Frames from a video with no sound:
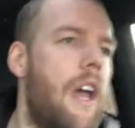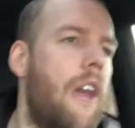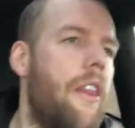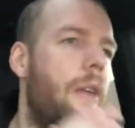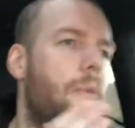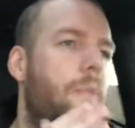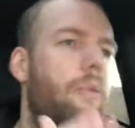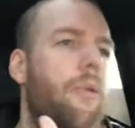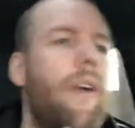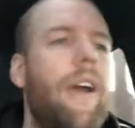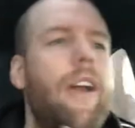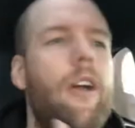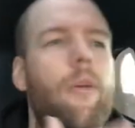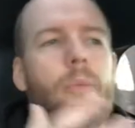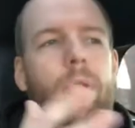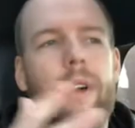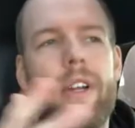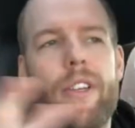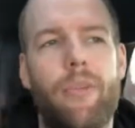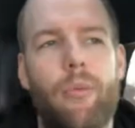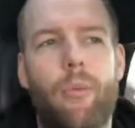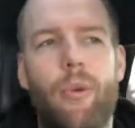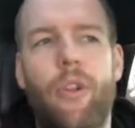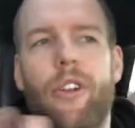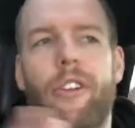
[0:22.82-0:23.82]
The Pareto
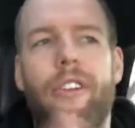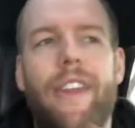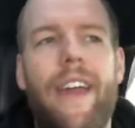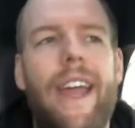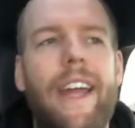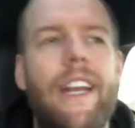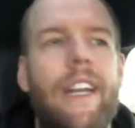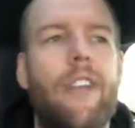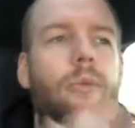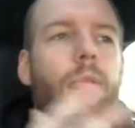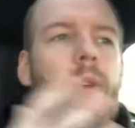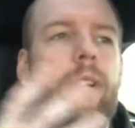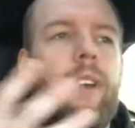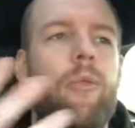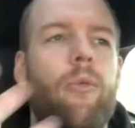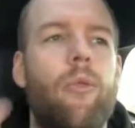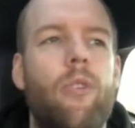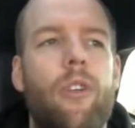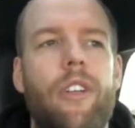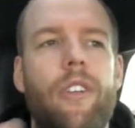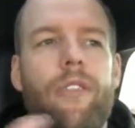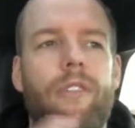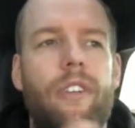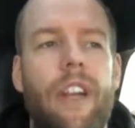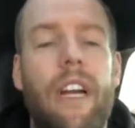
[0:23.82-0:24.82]
Principle, or the eighty twenty
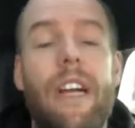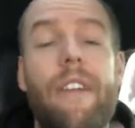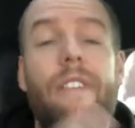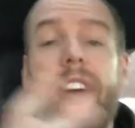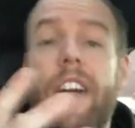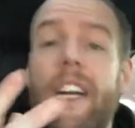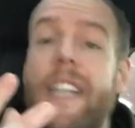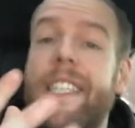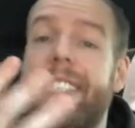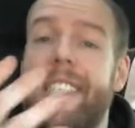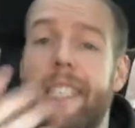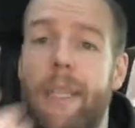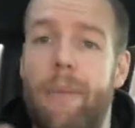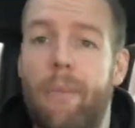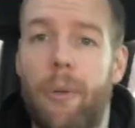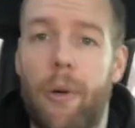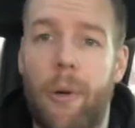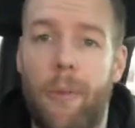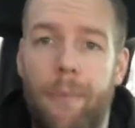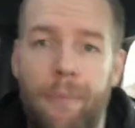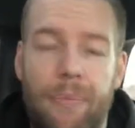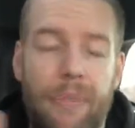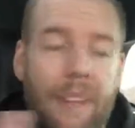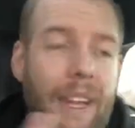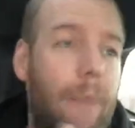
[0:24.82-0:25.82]
rule, is very, very simple.
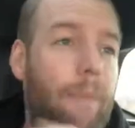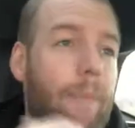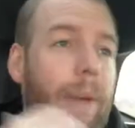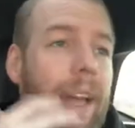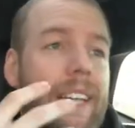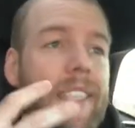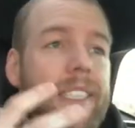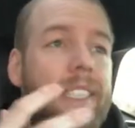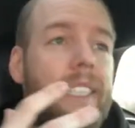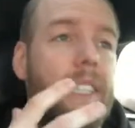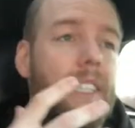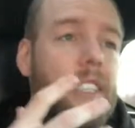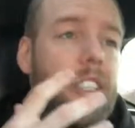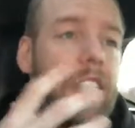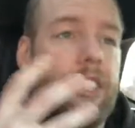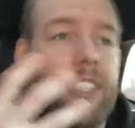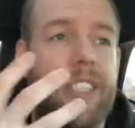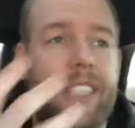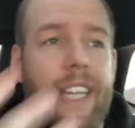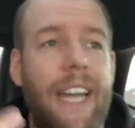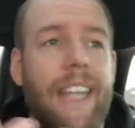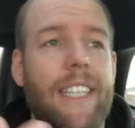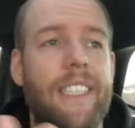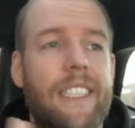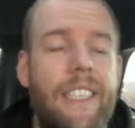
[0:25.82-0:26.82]
It basically just
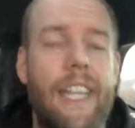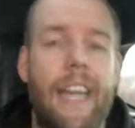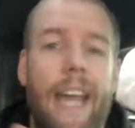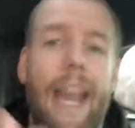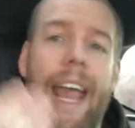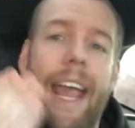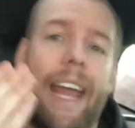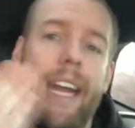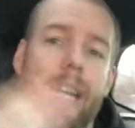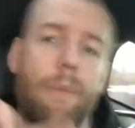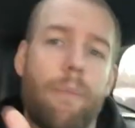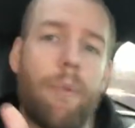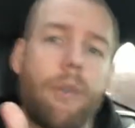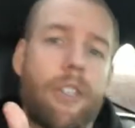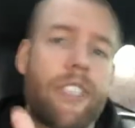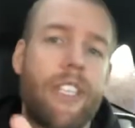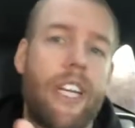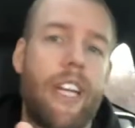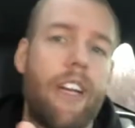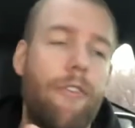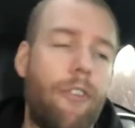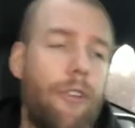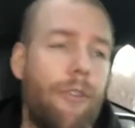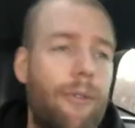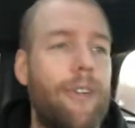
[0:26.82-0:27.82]
states that eighty
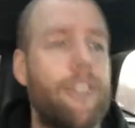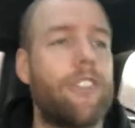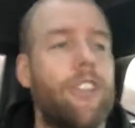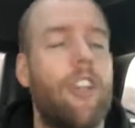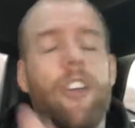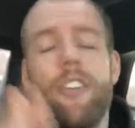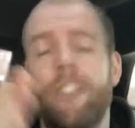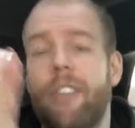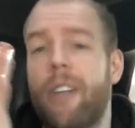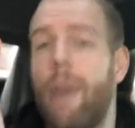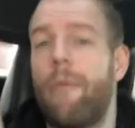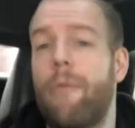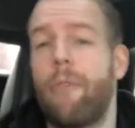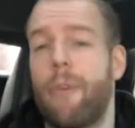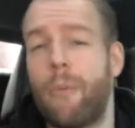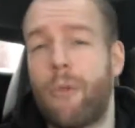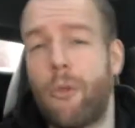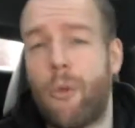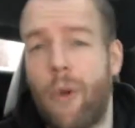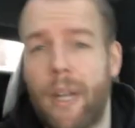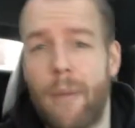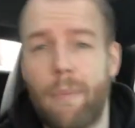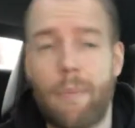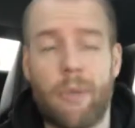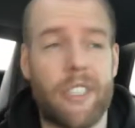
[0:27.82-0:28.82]
percent of your results come from
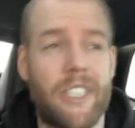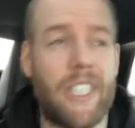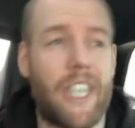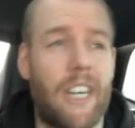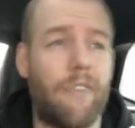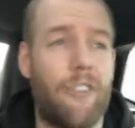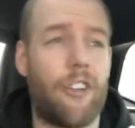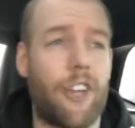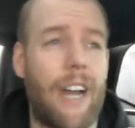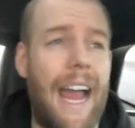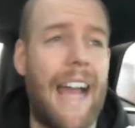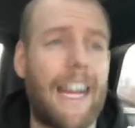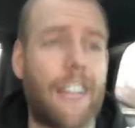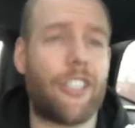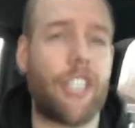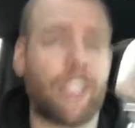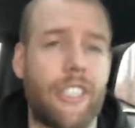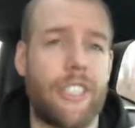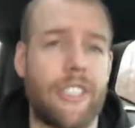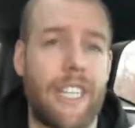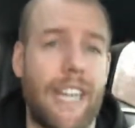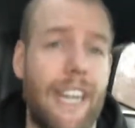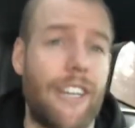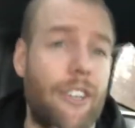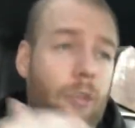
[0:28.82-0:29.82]
twenty percent of your
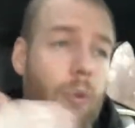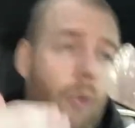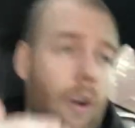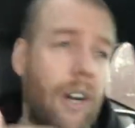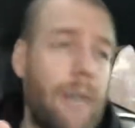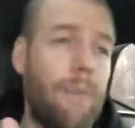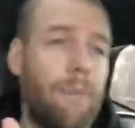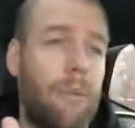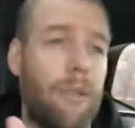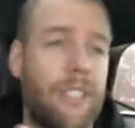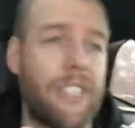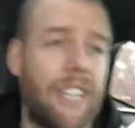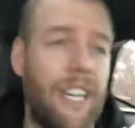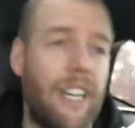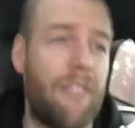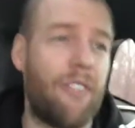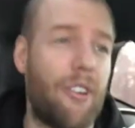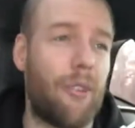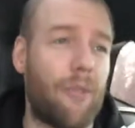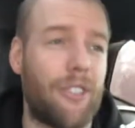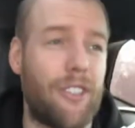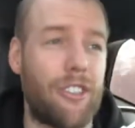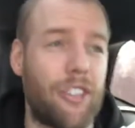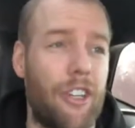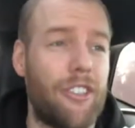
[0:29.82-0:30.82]
actions, and twenty percent of
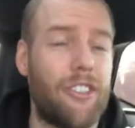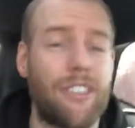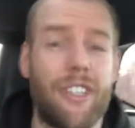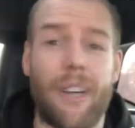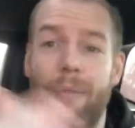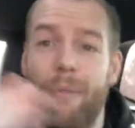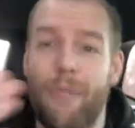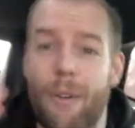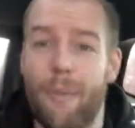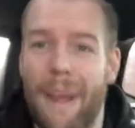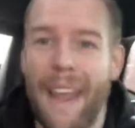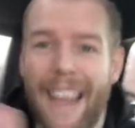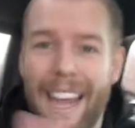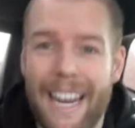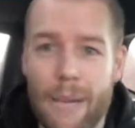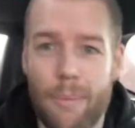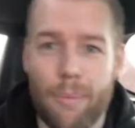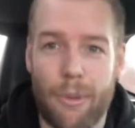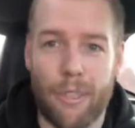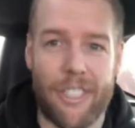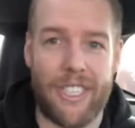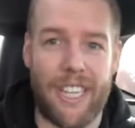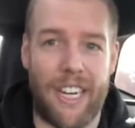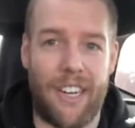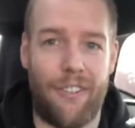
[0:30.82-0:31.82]
your results come from eighty
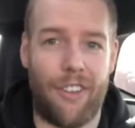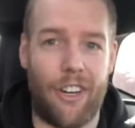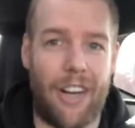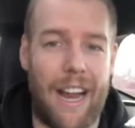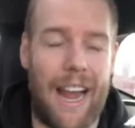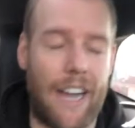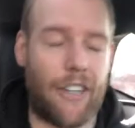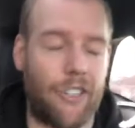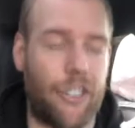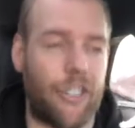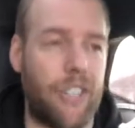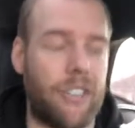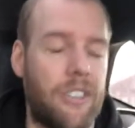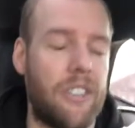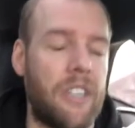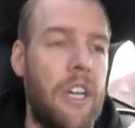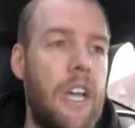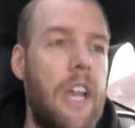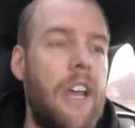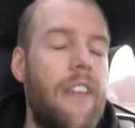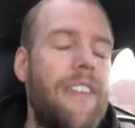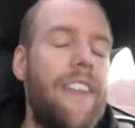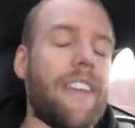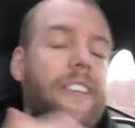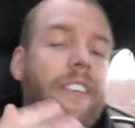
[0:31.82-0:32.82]
percent of your actions.
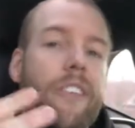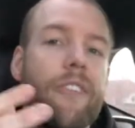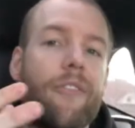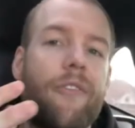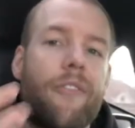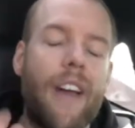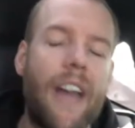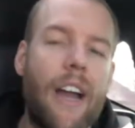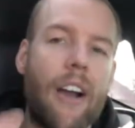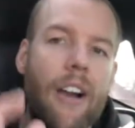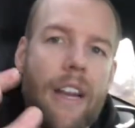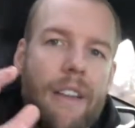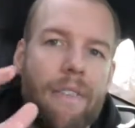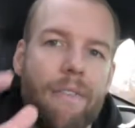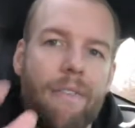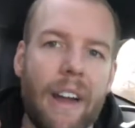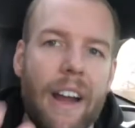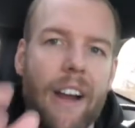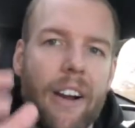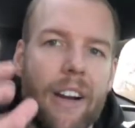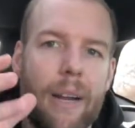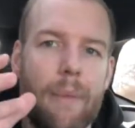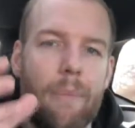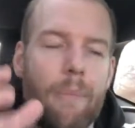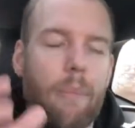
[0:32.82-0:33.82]
This is very,
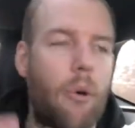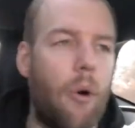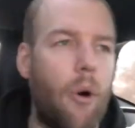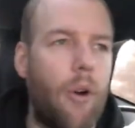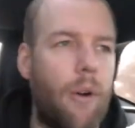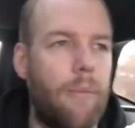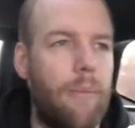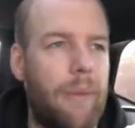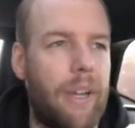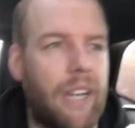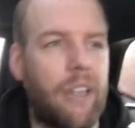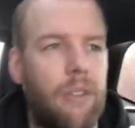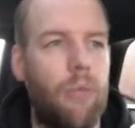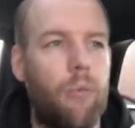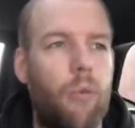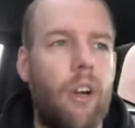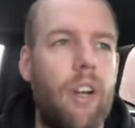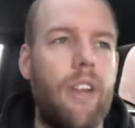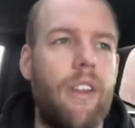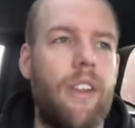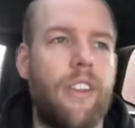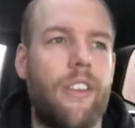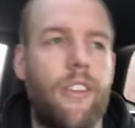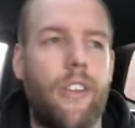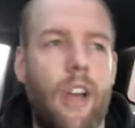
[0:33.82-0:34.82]
very important, because one
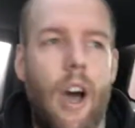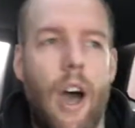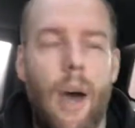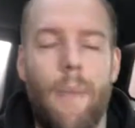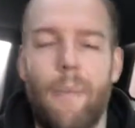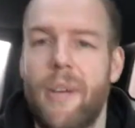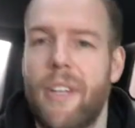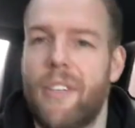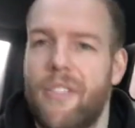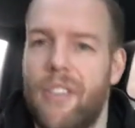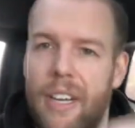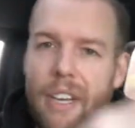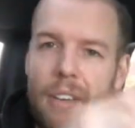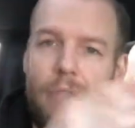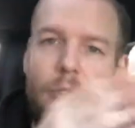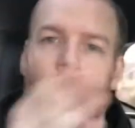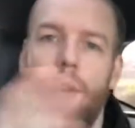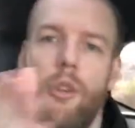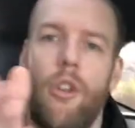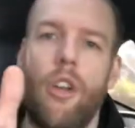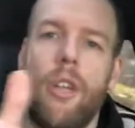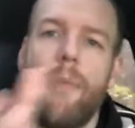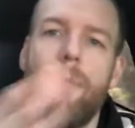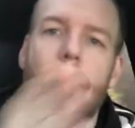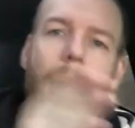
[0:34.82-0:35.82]
of the topics that, if
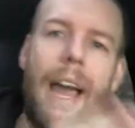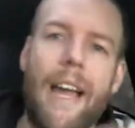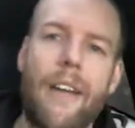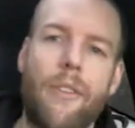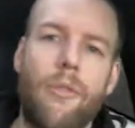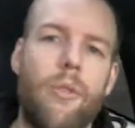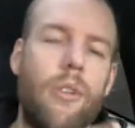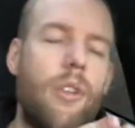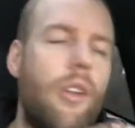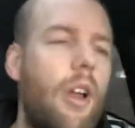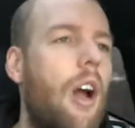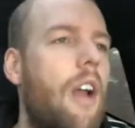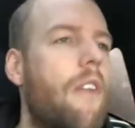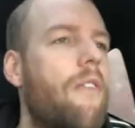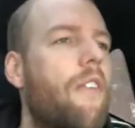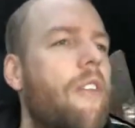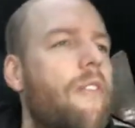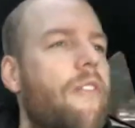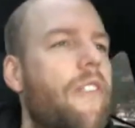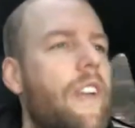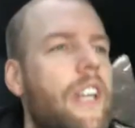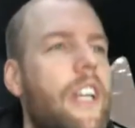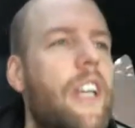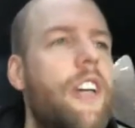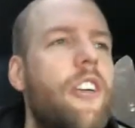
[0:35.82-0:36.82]
you look back through a lot of our
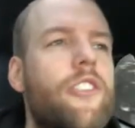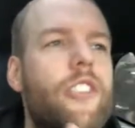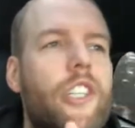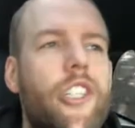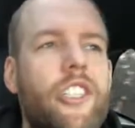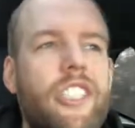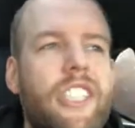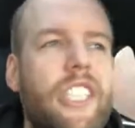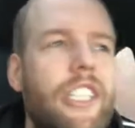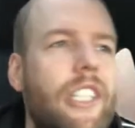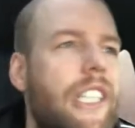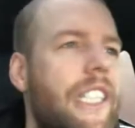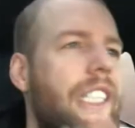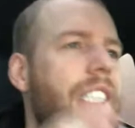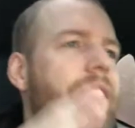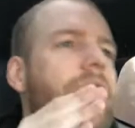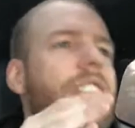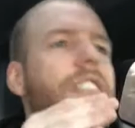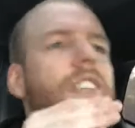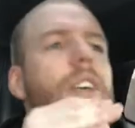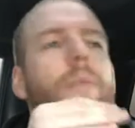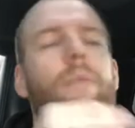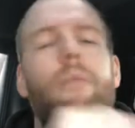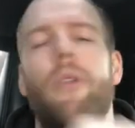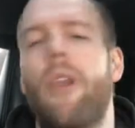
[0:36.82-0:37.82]
videos, our series,
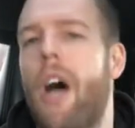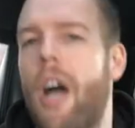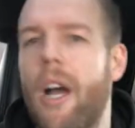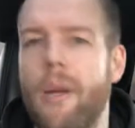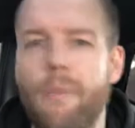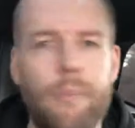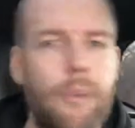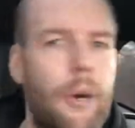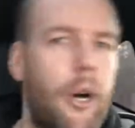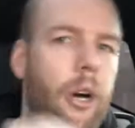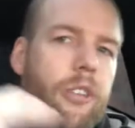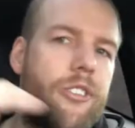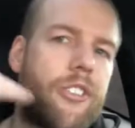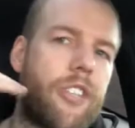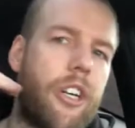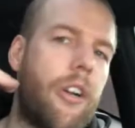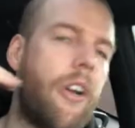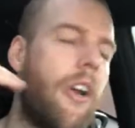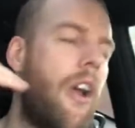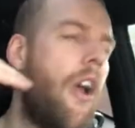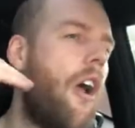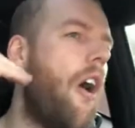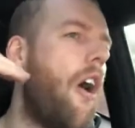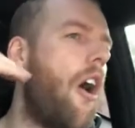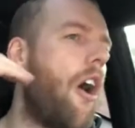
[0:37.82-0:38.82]
our blog posts, our,
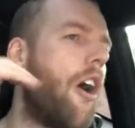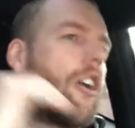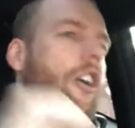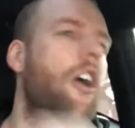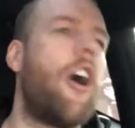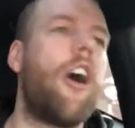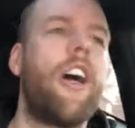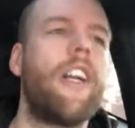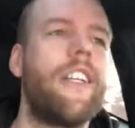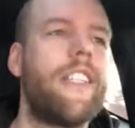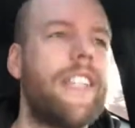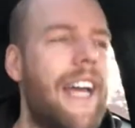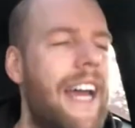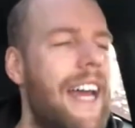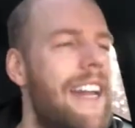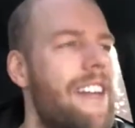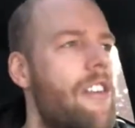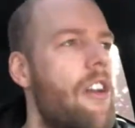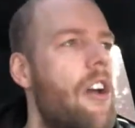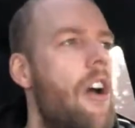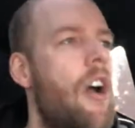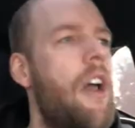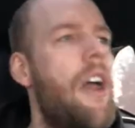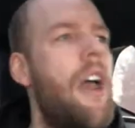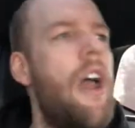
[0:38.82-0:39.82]
our content,
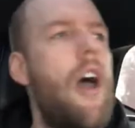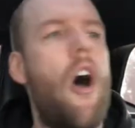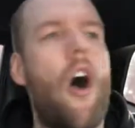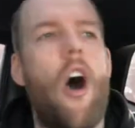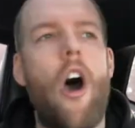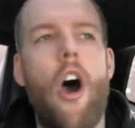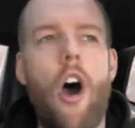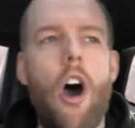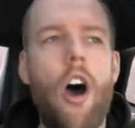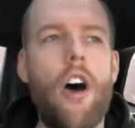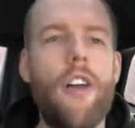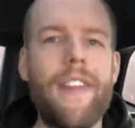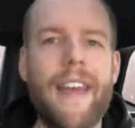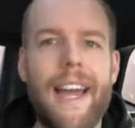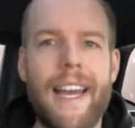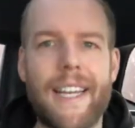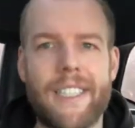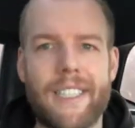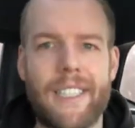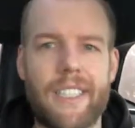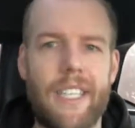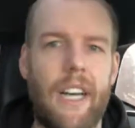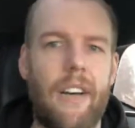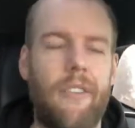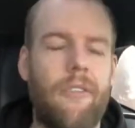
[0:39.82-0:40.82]
all that
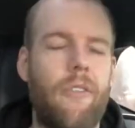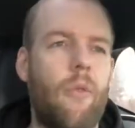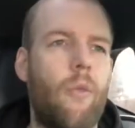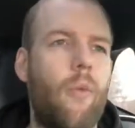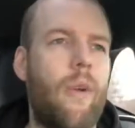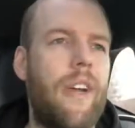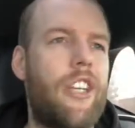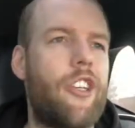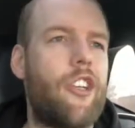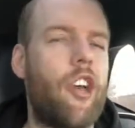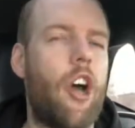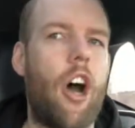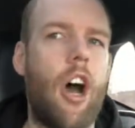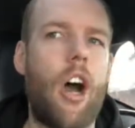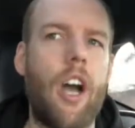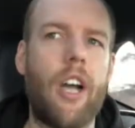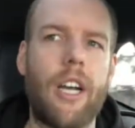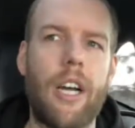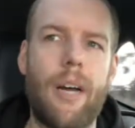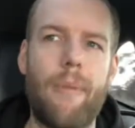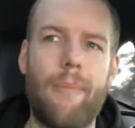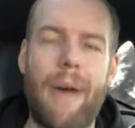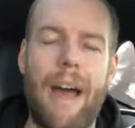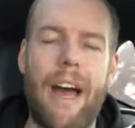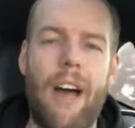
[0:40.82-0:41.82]
stuff, we talk
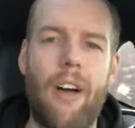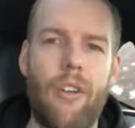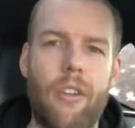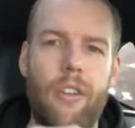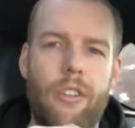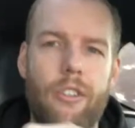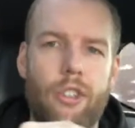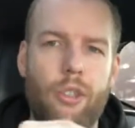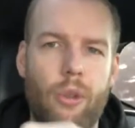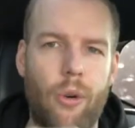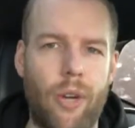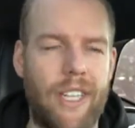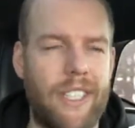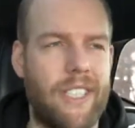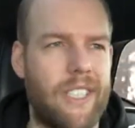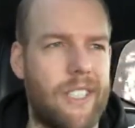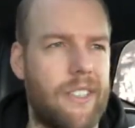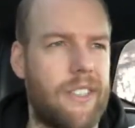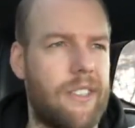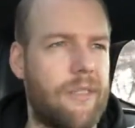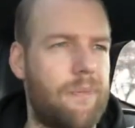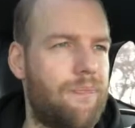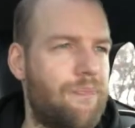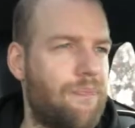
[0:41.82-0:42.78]
about choices.